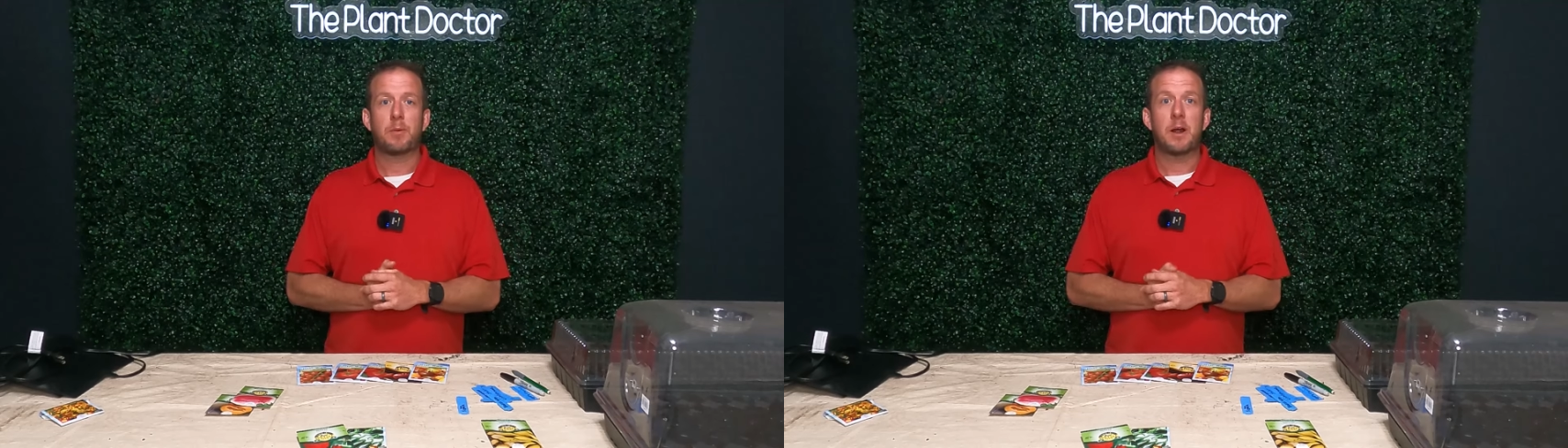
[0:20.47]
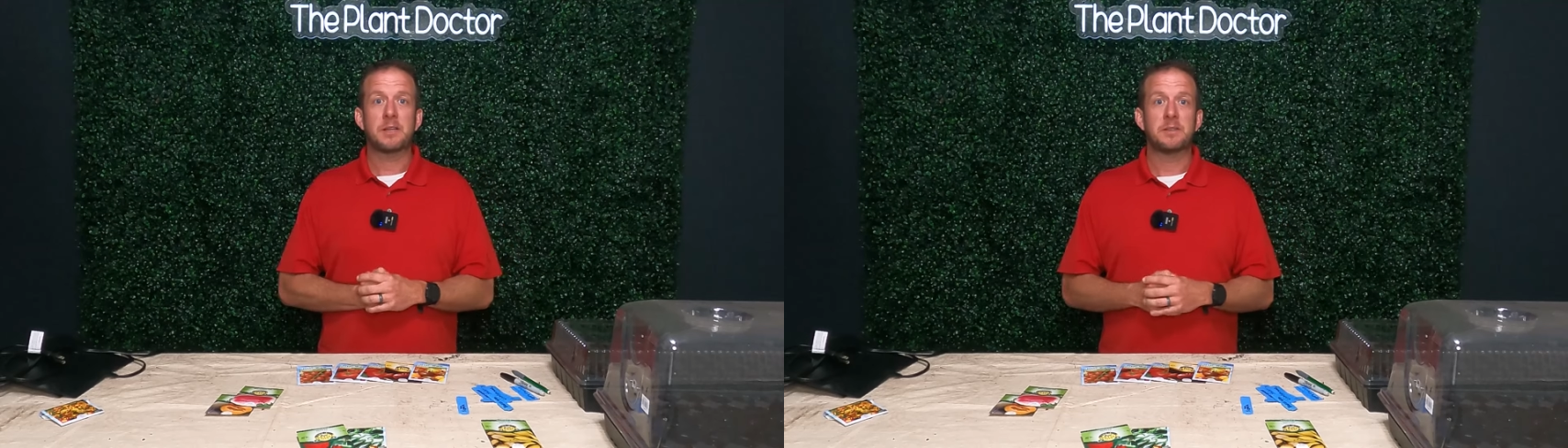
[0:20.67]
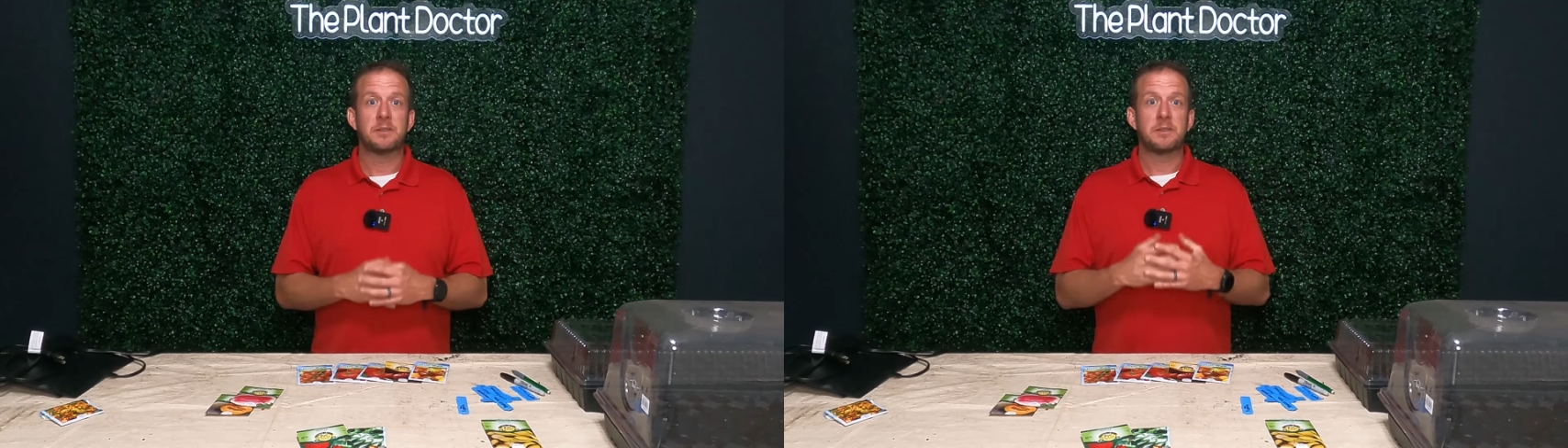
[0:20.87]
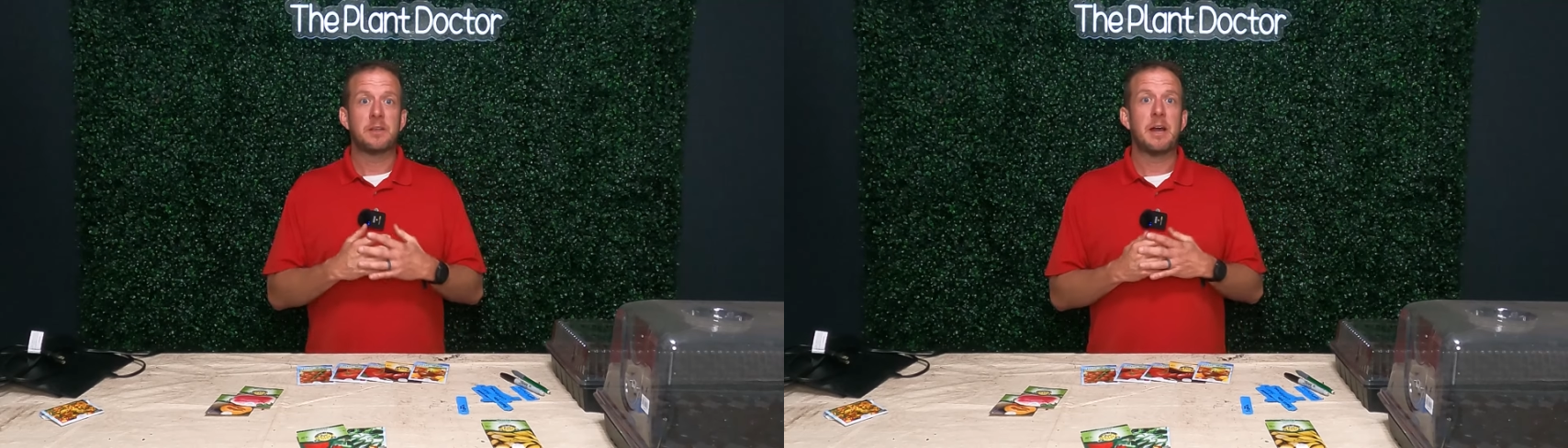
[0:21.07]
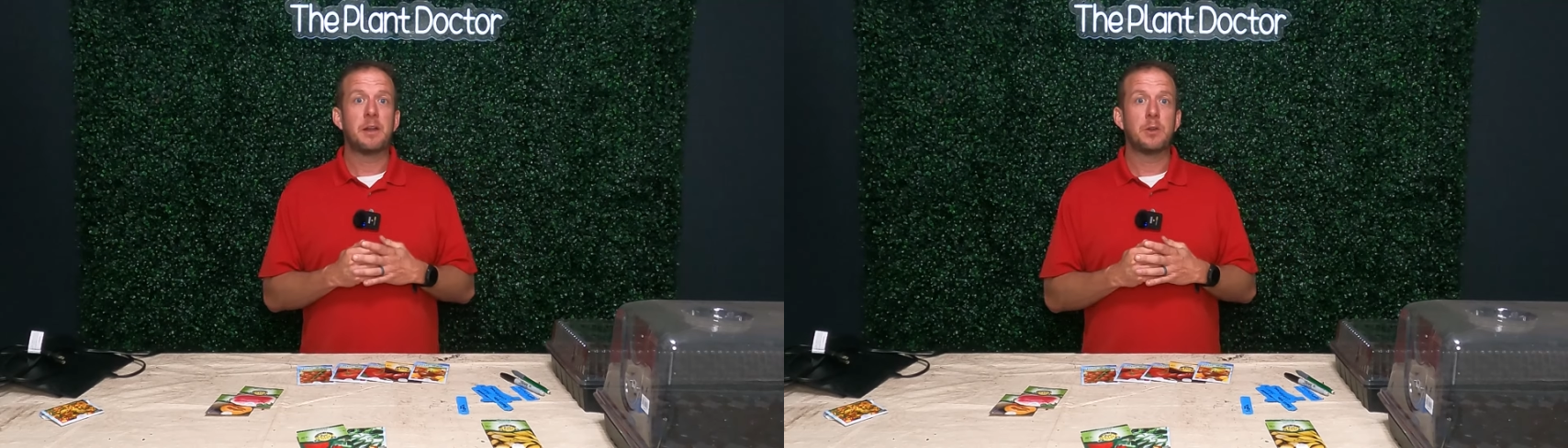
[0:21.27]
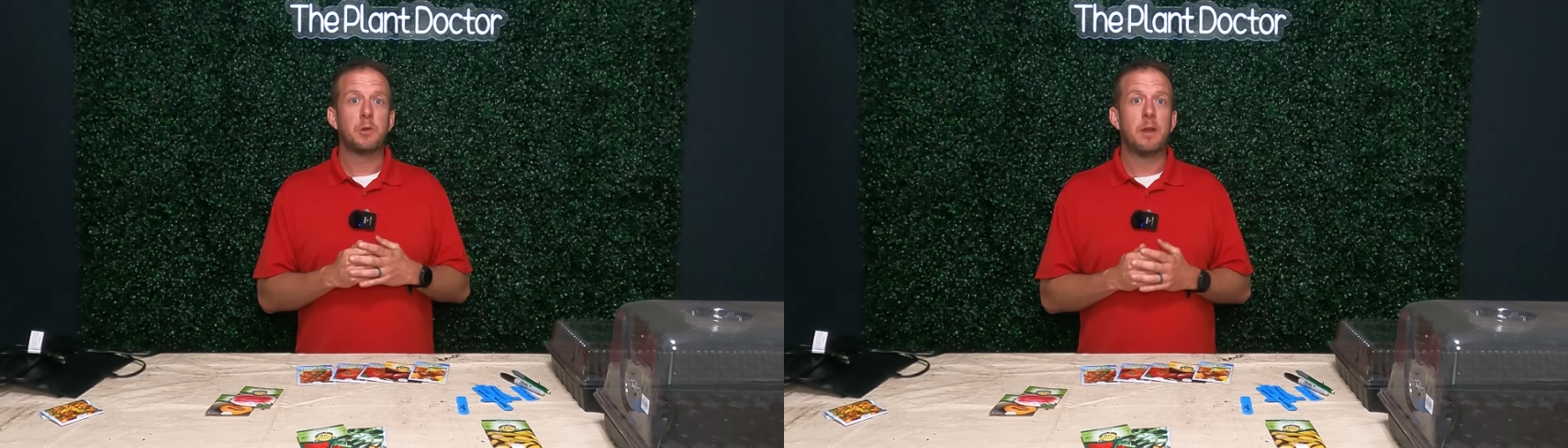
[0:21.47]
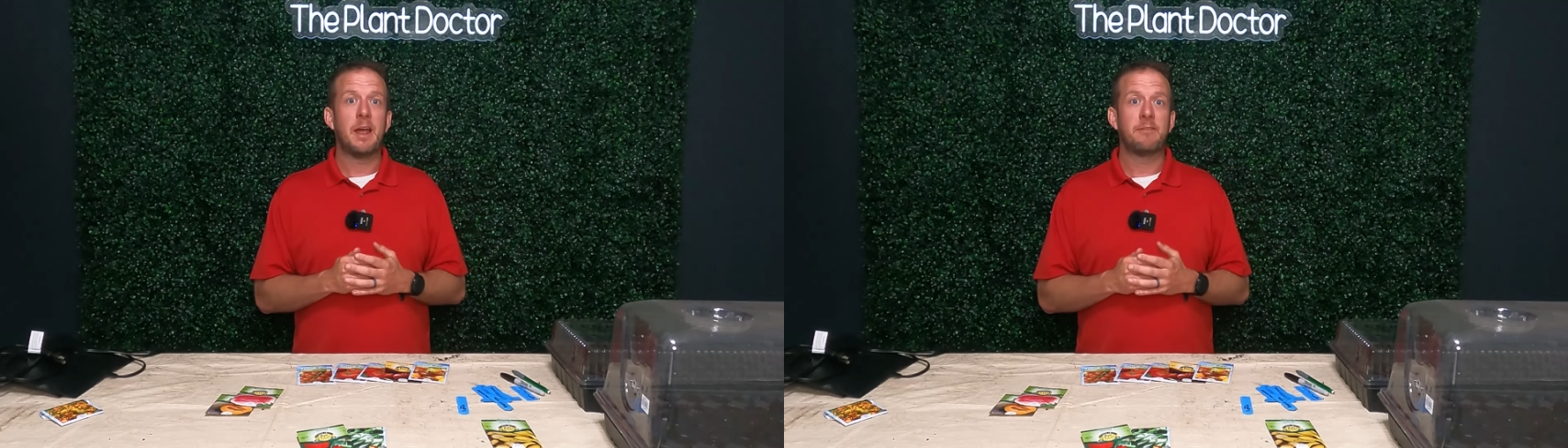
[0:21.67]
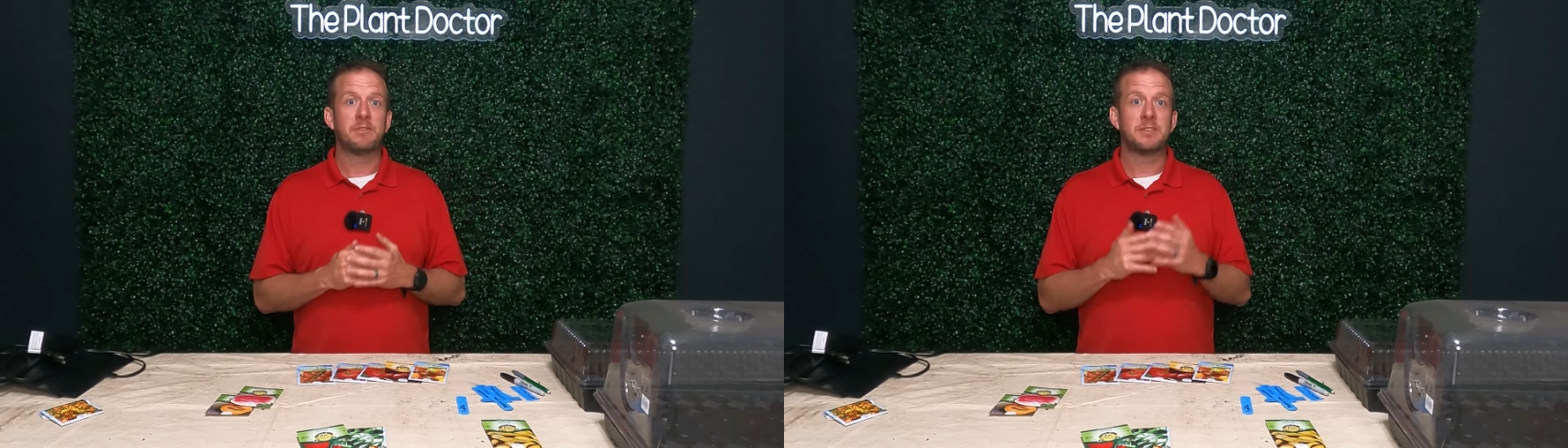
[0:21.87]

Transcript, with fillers: -step process that I do to have a